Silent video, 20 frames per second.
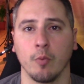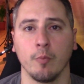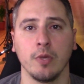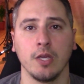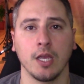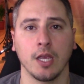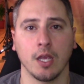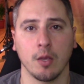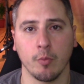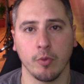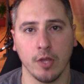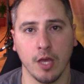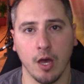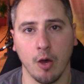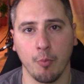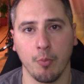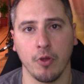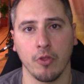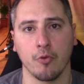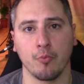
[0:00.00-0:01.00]
being able to
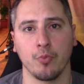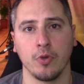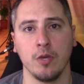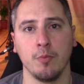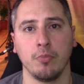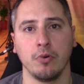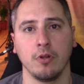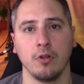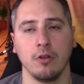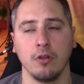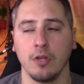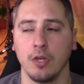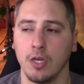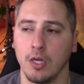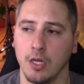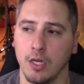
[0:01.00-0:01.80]
help other people,